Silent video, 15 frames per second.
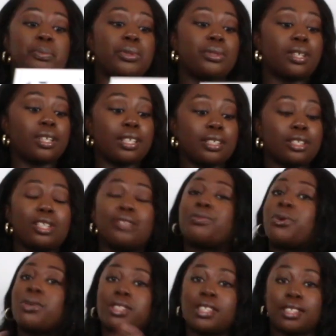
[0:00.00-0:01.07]
book is, of
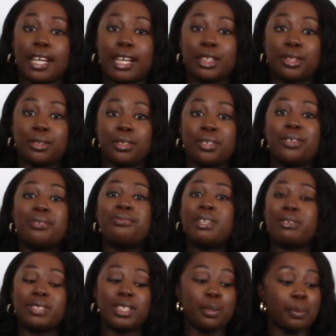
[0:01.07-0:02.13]
course, the title,
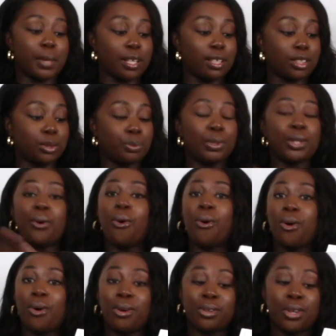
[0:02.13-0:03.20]
15 minutes. We
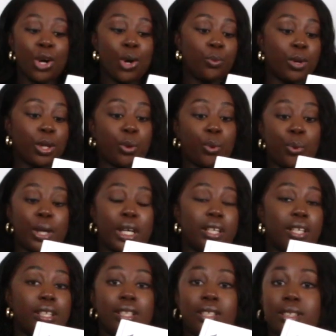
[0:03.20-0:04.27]
all want
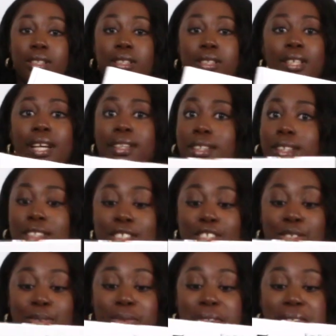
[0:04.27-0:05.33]
quick, easy, and
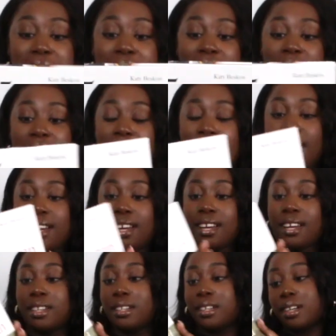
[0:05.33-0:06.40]
delicious food.
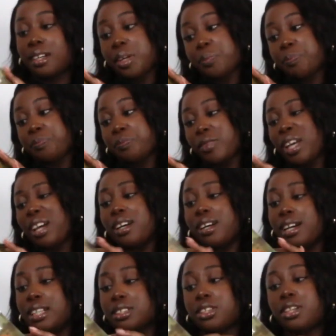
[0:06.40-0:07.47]
And
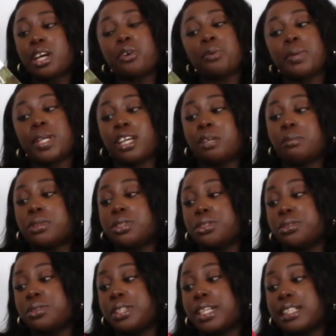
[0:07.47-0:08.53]
yeah, I thought I would be able
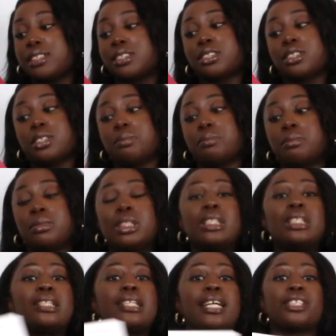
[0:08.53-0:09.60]
to get some
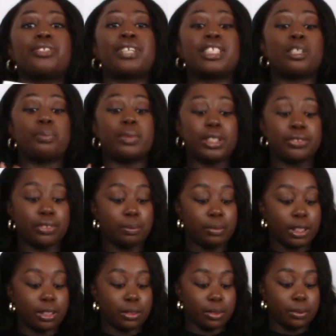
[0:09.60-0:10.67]
nice recipes from
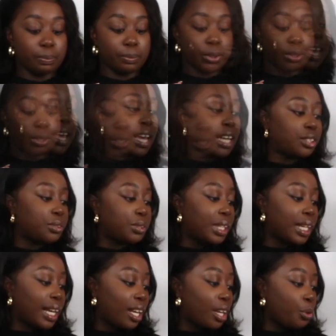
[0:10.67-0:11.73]
this book. And
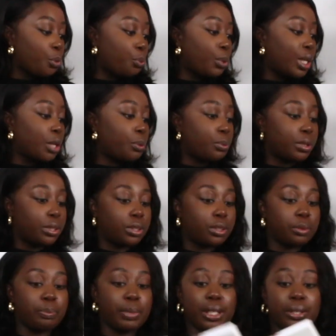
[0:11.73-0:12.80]
today we
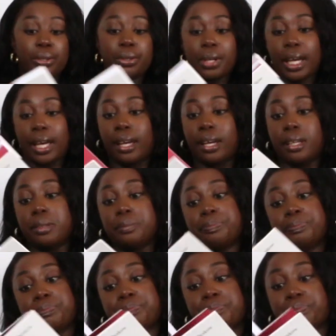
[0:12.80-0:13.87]
will be
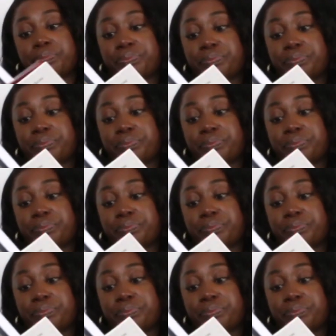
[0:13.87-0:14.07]
cooking,